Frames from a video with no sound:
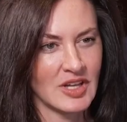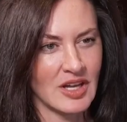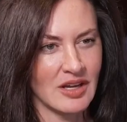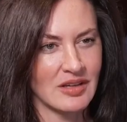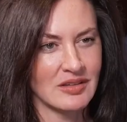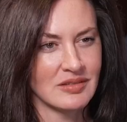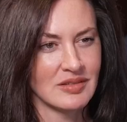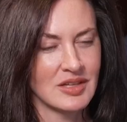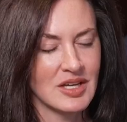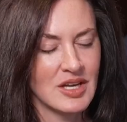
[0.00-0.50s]
Yeah.
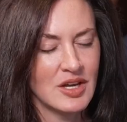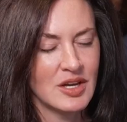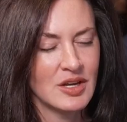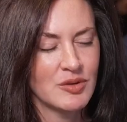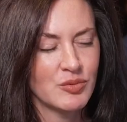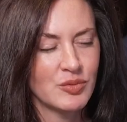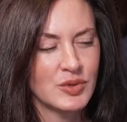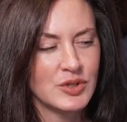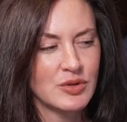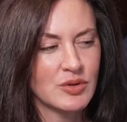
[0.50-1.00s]

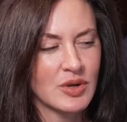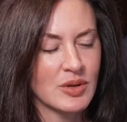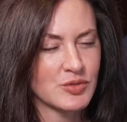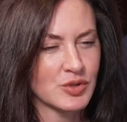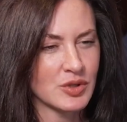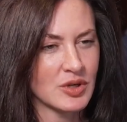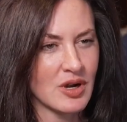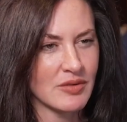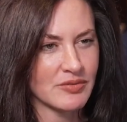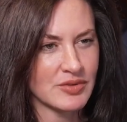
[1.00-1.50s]
When you come to
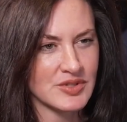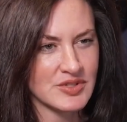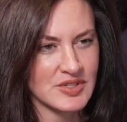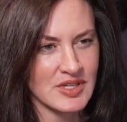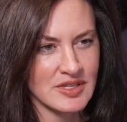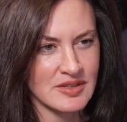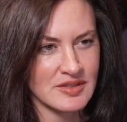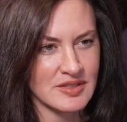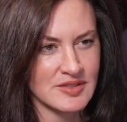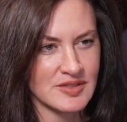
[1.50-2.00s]
a conference
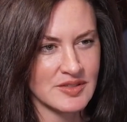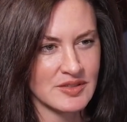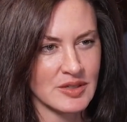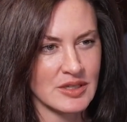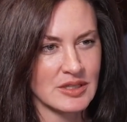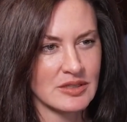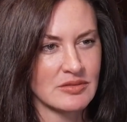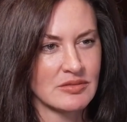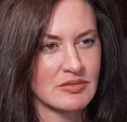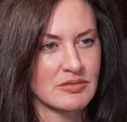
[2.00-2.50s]
like this,
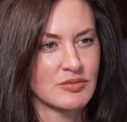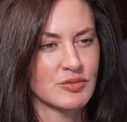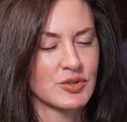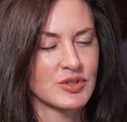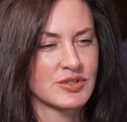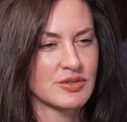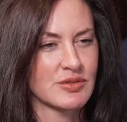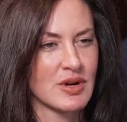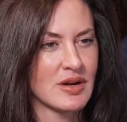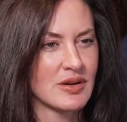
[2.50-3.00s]
and we're
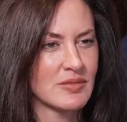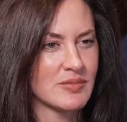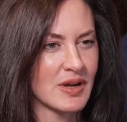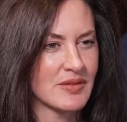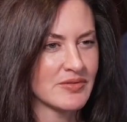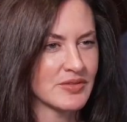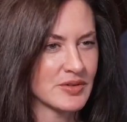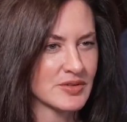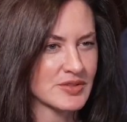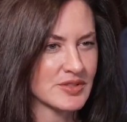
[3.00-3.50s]
surrounded by
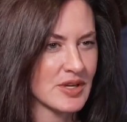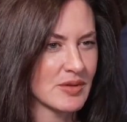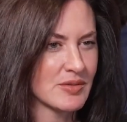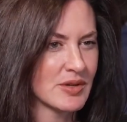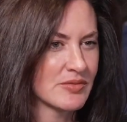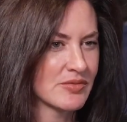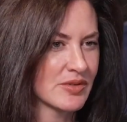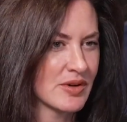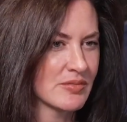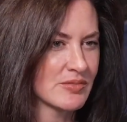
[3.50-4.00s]
folks
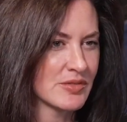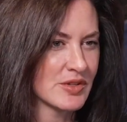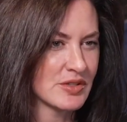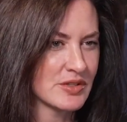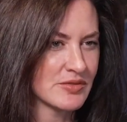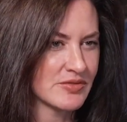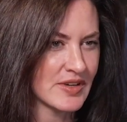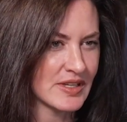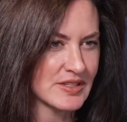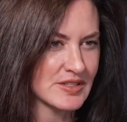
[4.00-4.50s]
coming from the
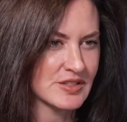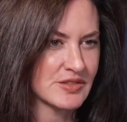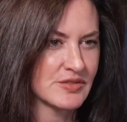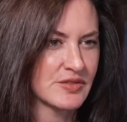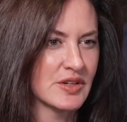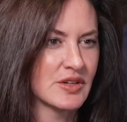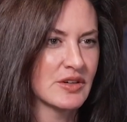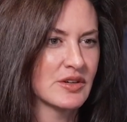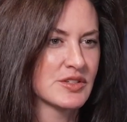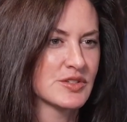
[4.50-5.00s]
defense
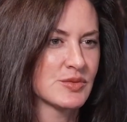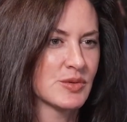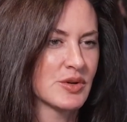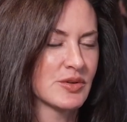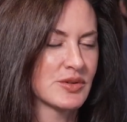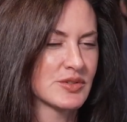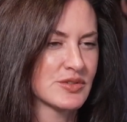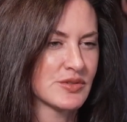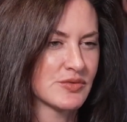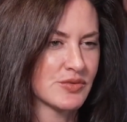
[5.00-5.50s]
sphere as well
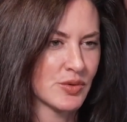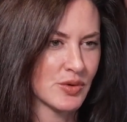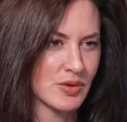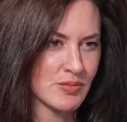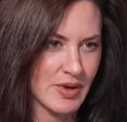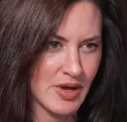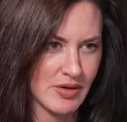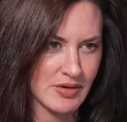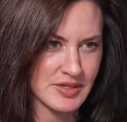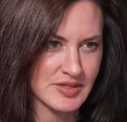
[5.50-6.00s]
as the foreign
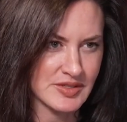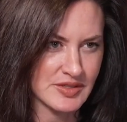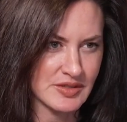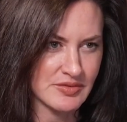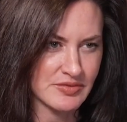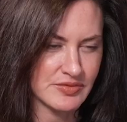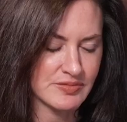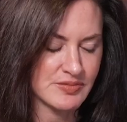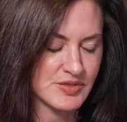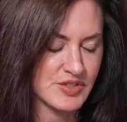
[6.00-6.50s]
policy
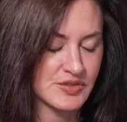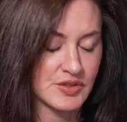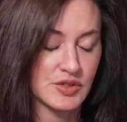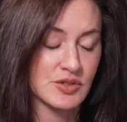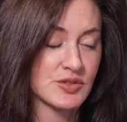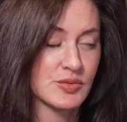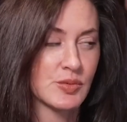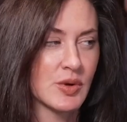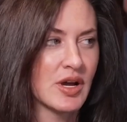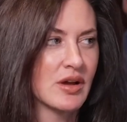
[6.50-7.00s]
sphere
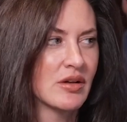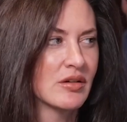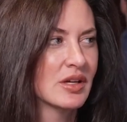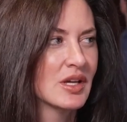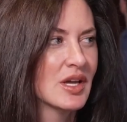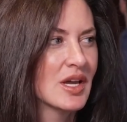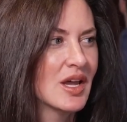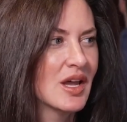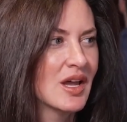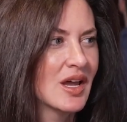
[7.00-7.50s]
as well,
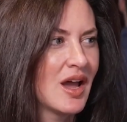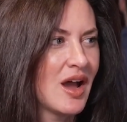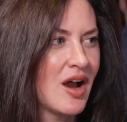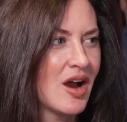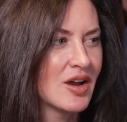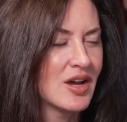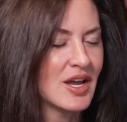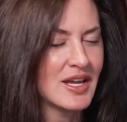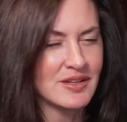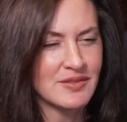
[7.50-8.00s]

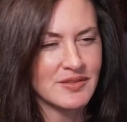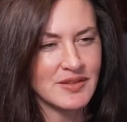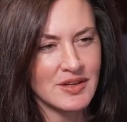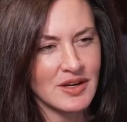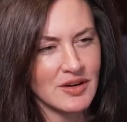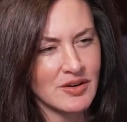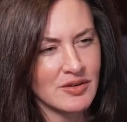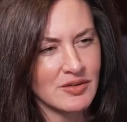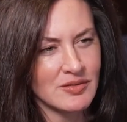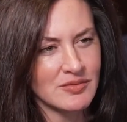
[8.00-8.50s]
in
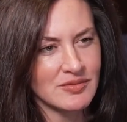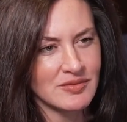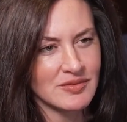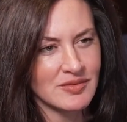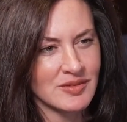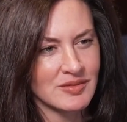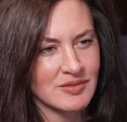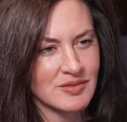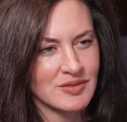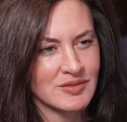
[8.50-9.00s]
their
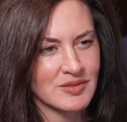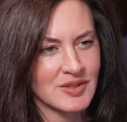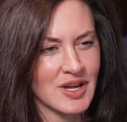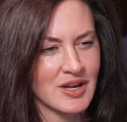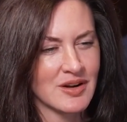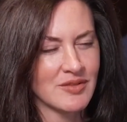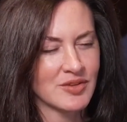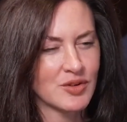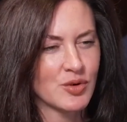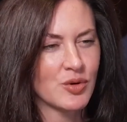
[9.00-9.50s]

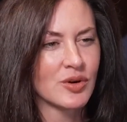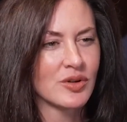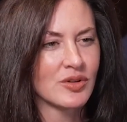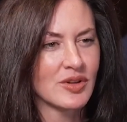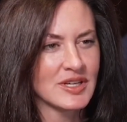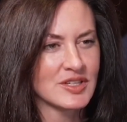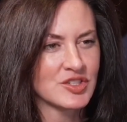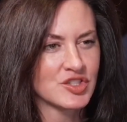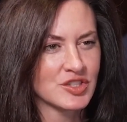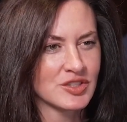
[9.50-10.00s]
kind of
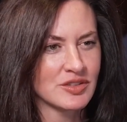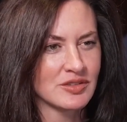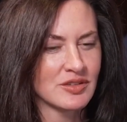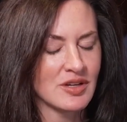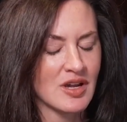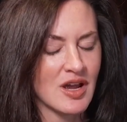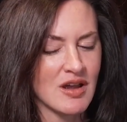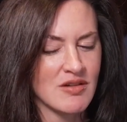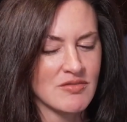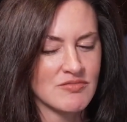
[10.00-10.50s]
correlation,
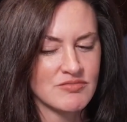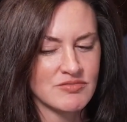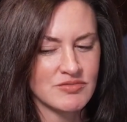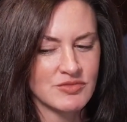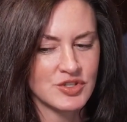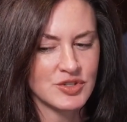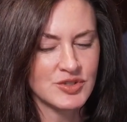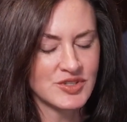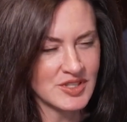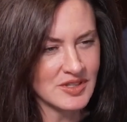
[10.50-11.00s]

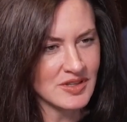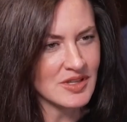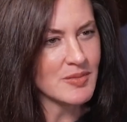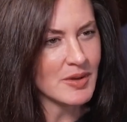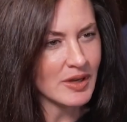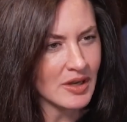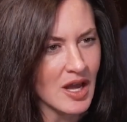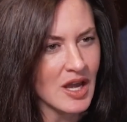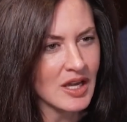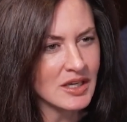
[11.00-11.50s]
do you see them
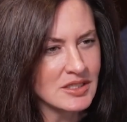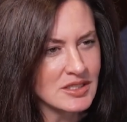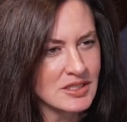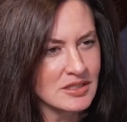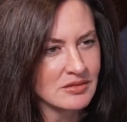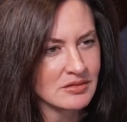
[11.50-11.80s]
aligned?